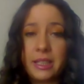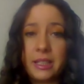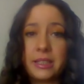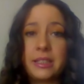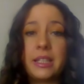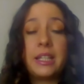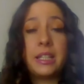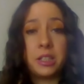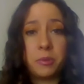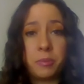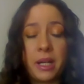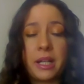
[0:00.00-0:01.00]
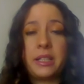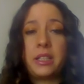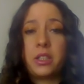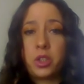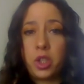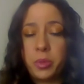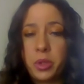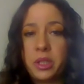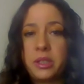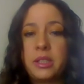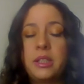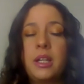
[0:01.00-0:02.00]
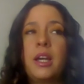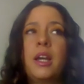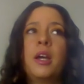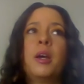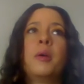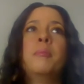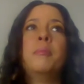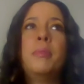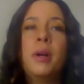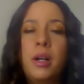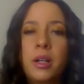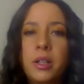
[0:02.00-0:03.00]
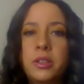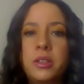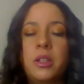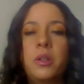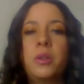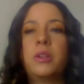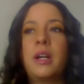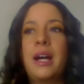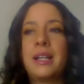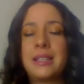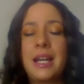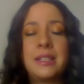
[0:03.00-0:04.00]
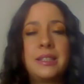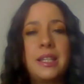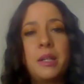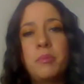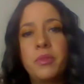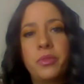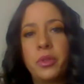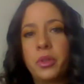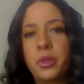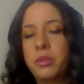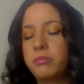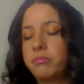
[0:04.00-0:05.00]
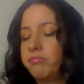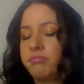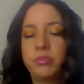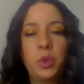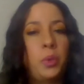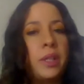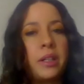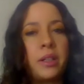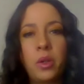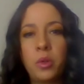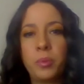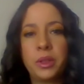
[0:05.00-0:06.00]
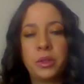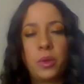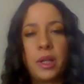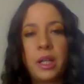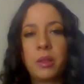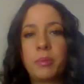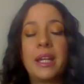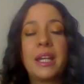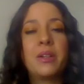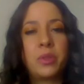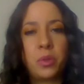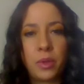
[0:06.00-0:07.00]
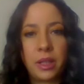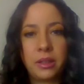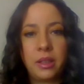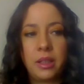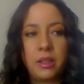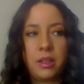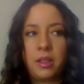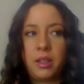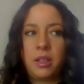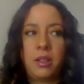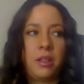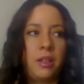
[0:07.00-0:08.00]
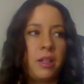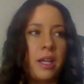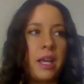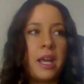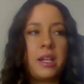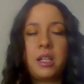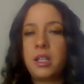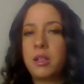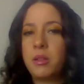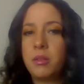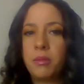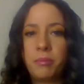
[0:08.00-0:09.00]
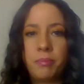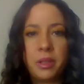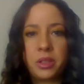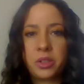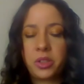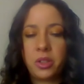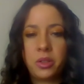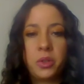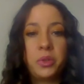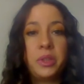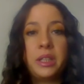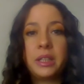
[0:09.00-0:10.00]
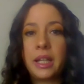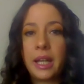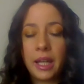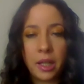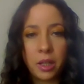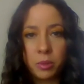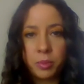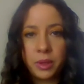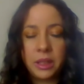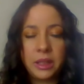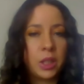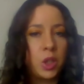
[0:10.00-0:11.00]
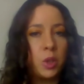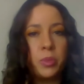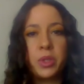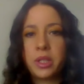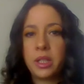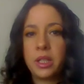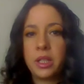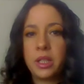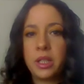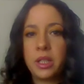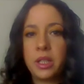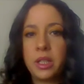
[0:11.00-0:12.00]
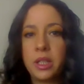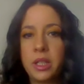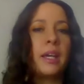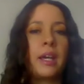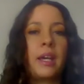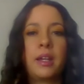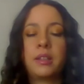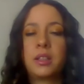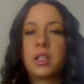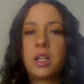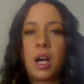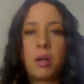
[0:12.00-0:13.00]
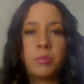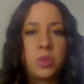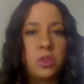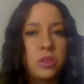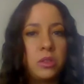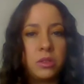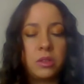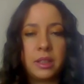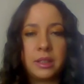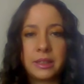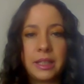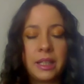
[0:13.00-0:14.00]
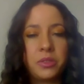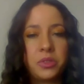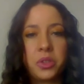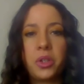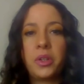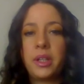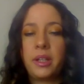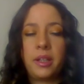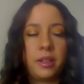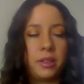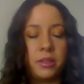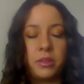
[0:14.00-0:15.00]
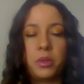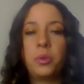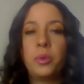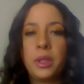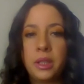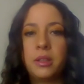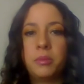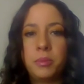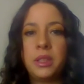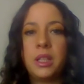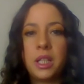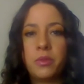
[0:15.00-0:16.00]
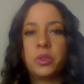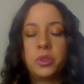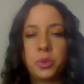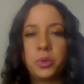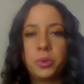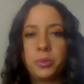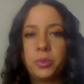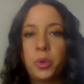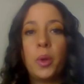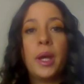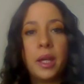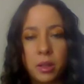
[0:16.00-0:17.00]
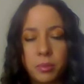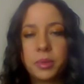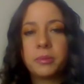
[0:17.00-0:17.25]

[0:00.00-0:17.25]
is Hispanic community, but as I said before, we are open to help everyone. Any person who needs help in the community can come to El Centro and we'll be able to, to help.